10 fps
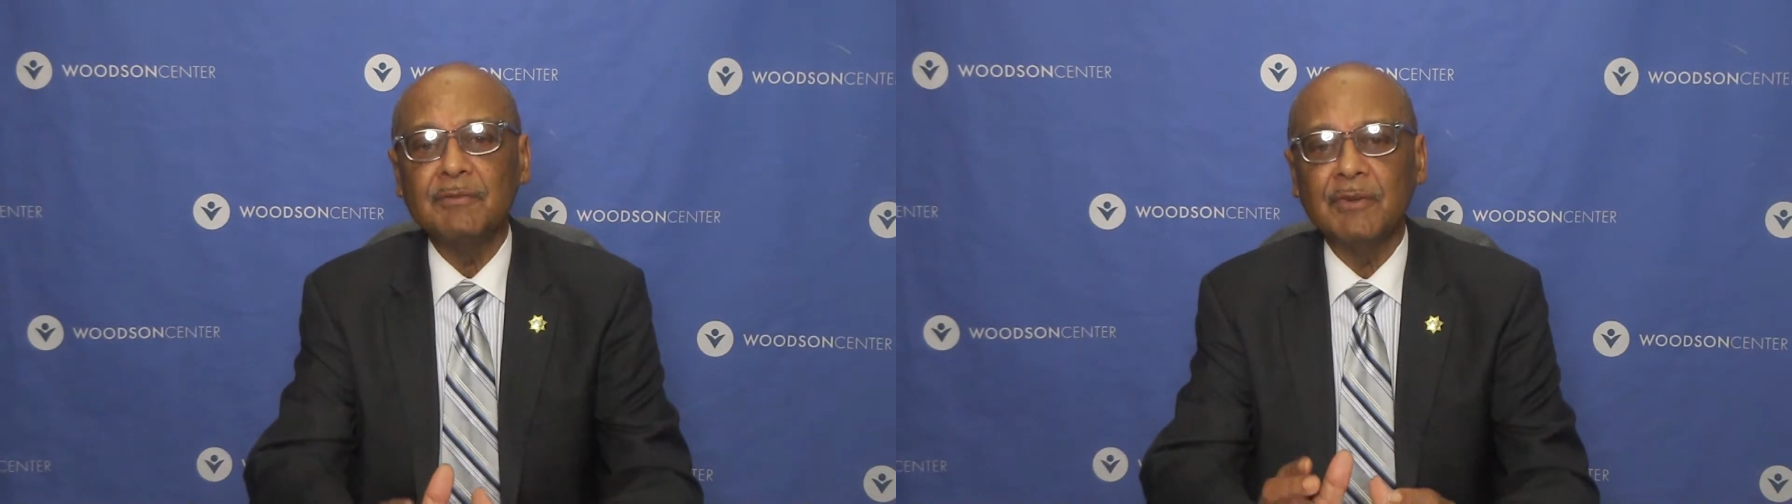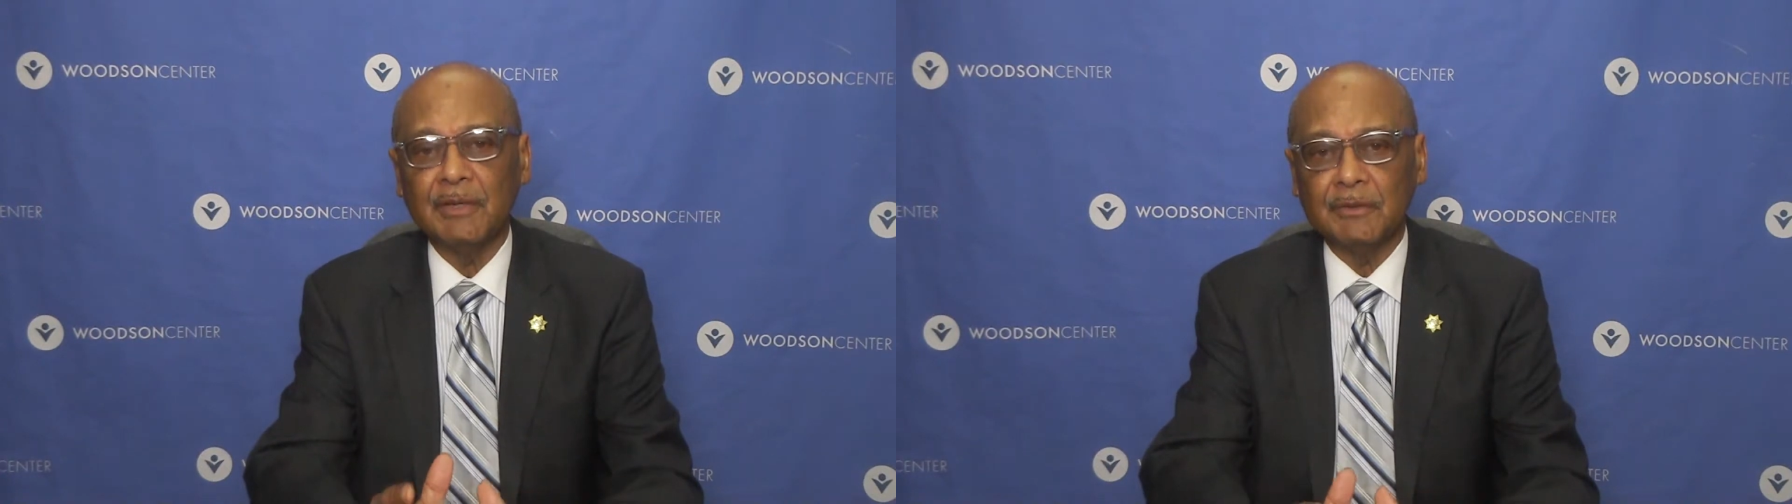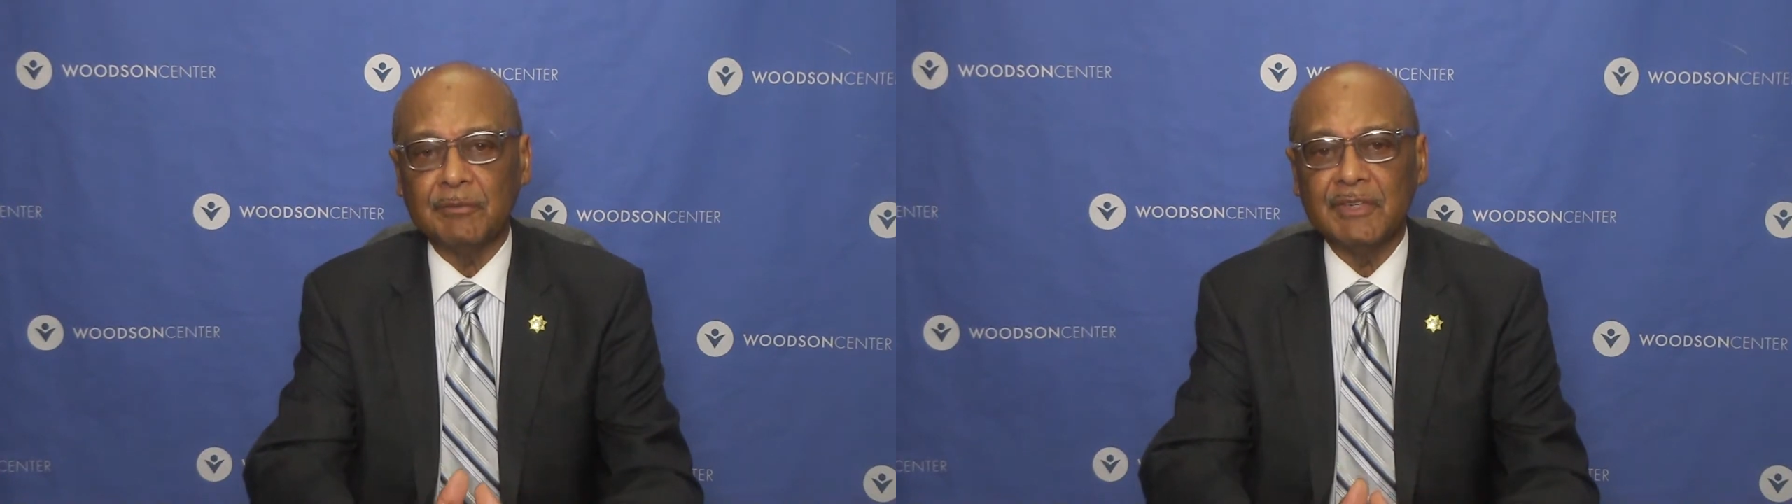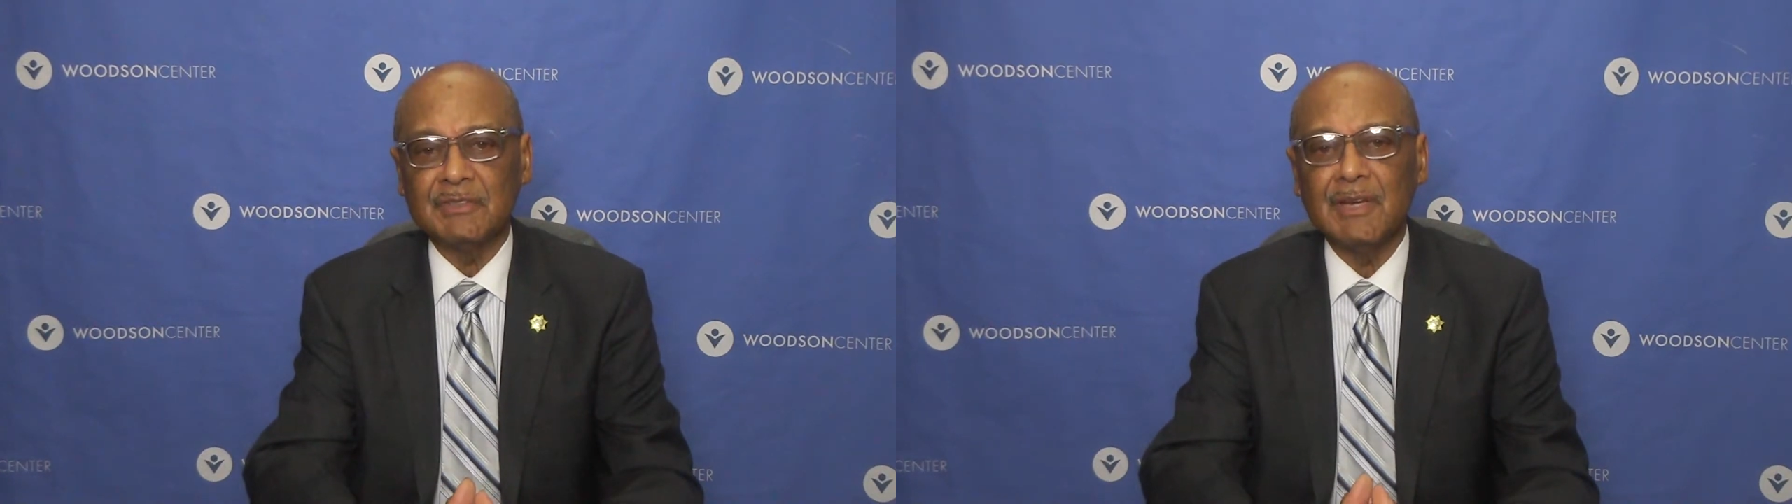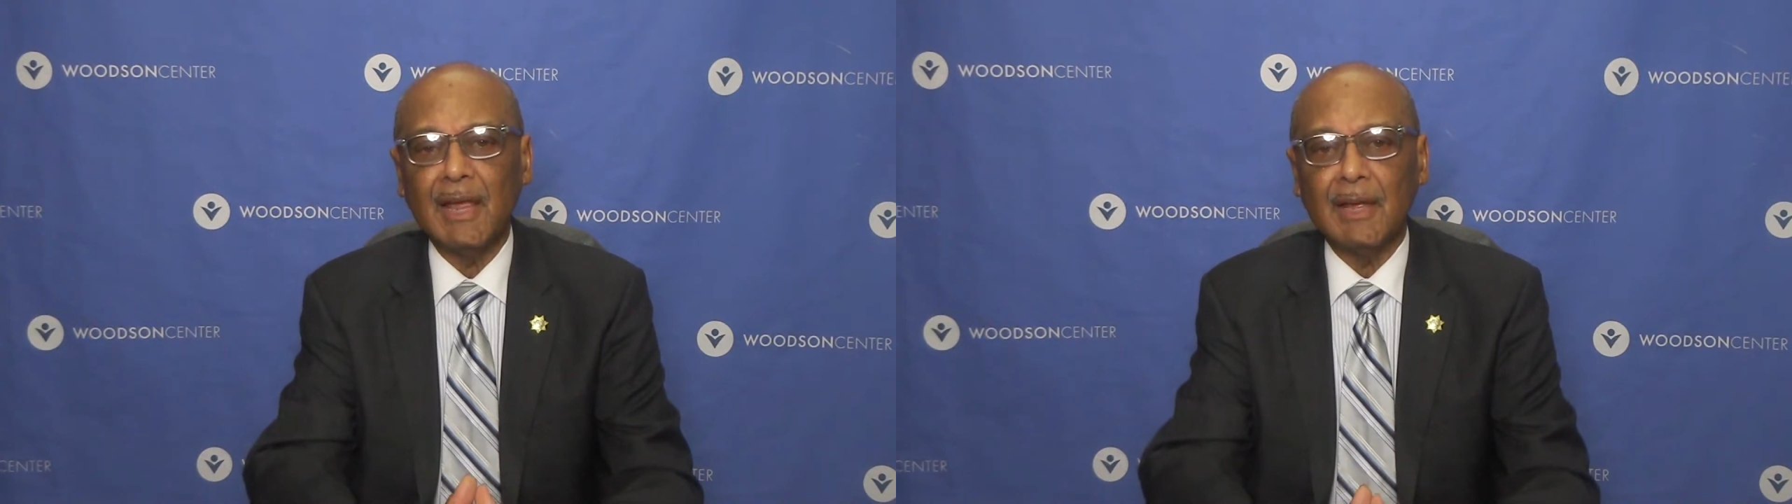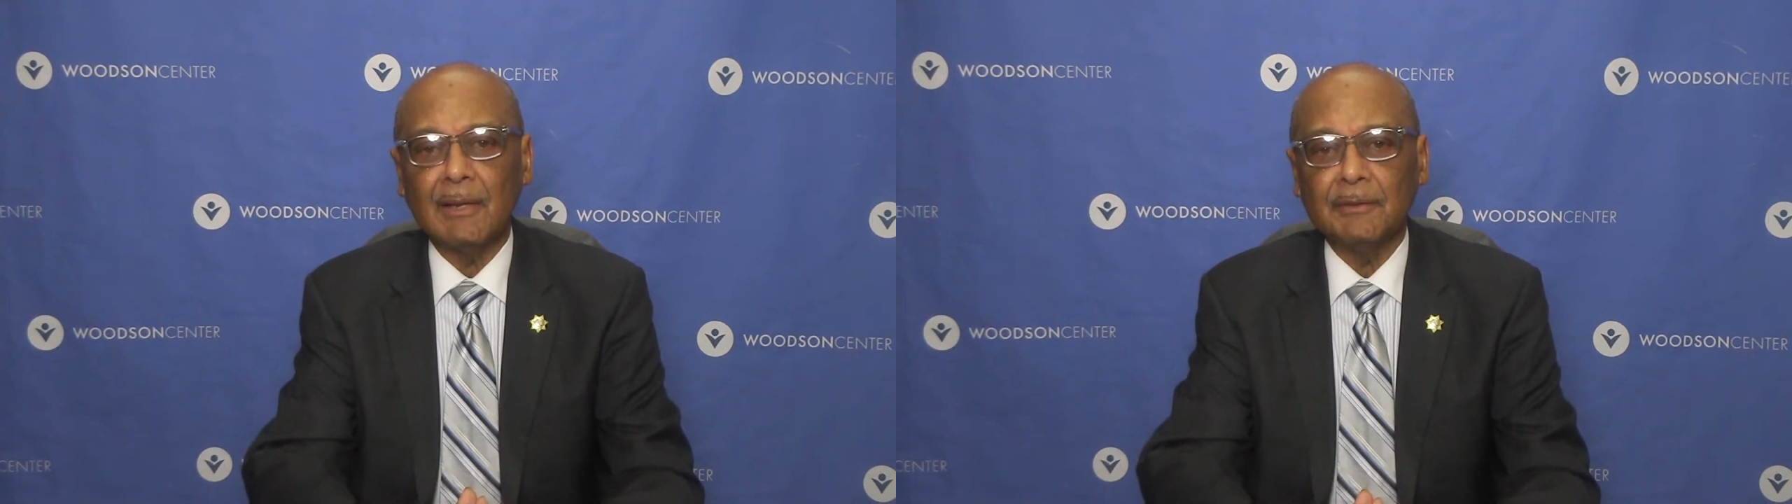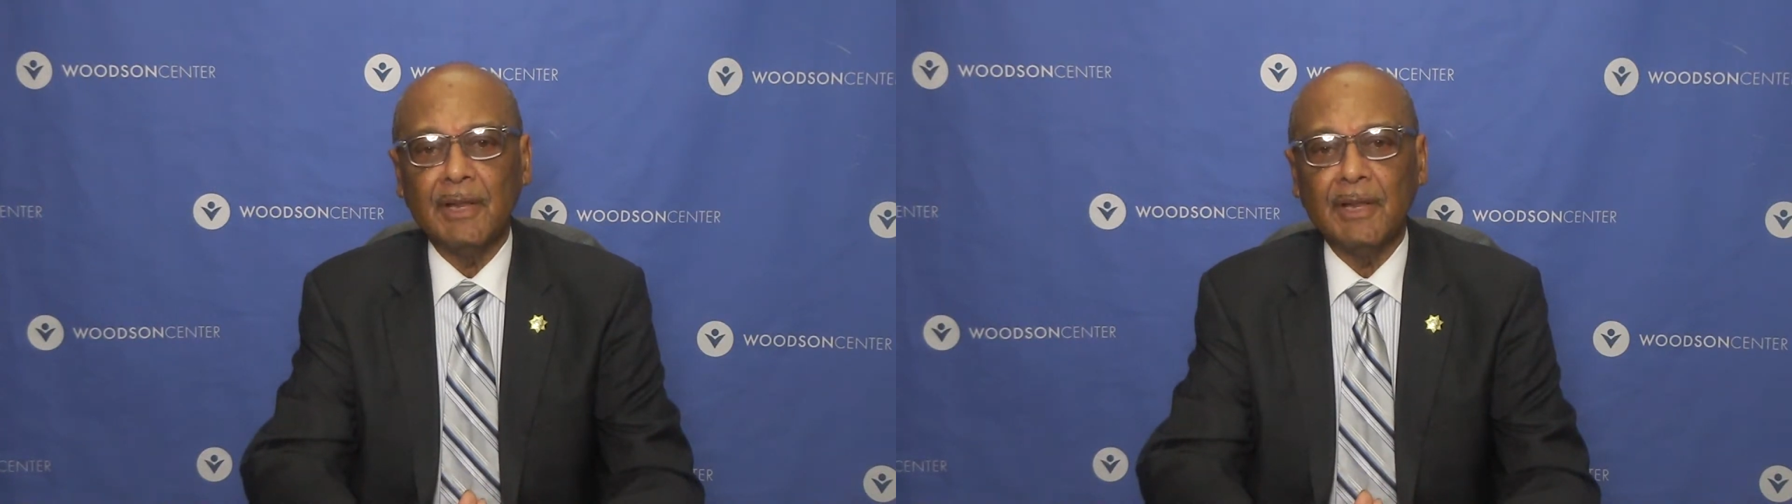victories now